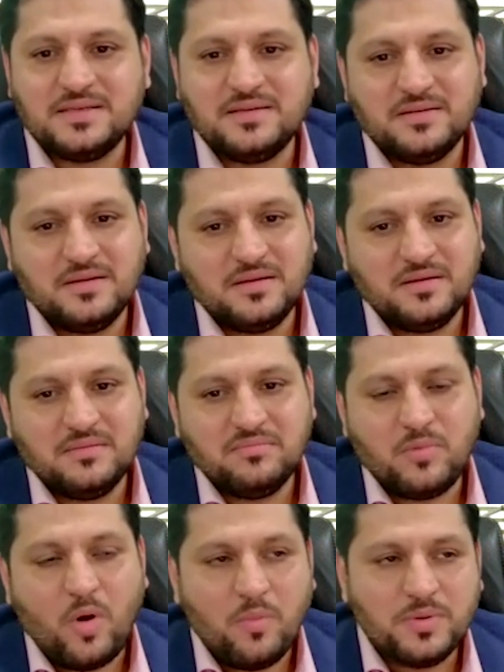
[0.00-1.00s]
an
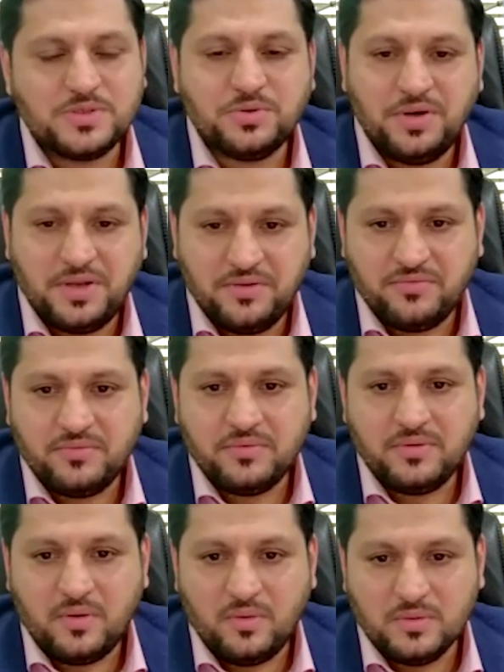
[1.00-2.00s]
opportunity
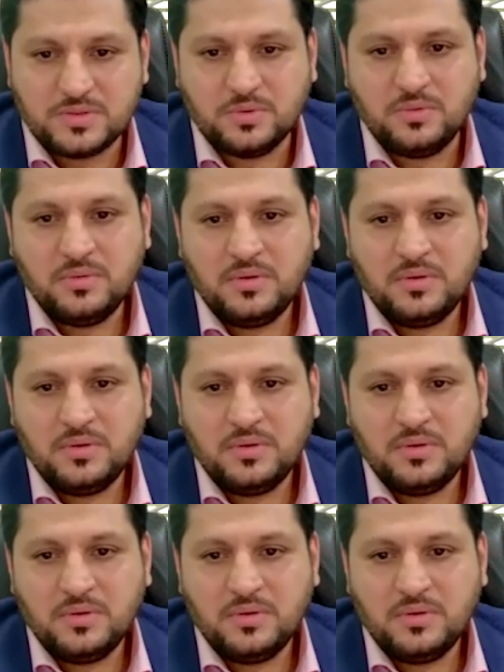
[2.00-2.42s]
also.